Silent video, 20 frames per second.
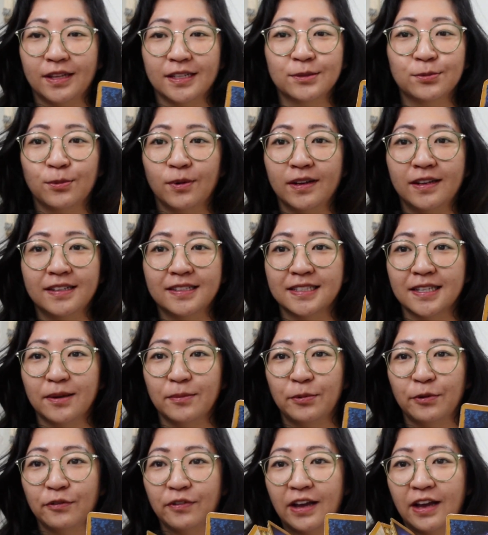That's one
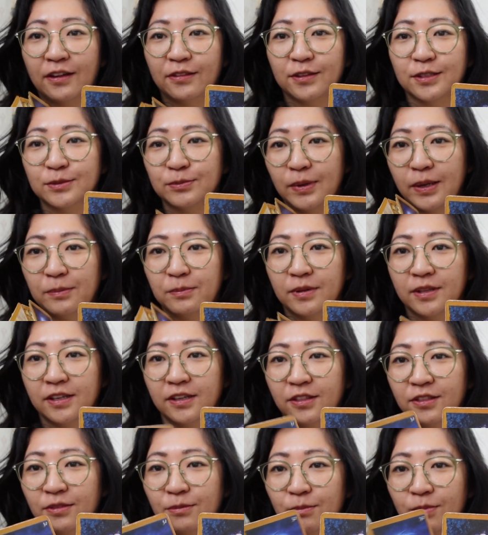example of how this might
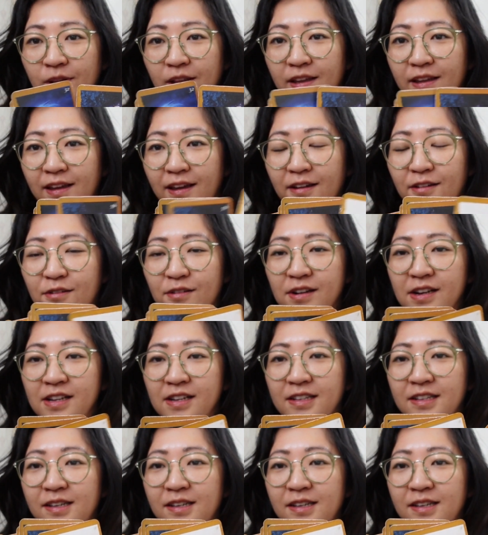play out.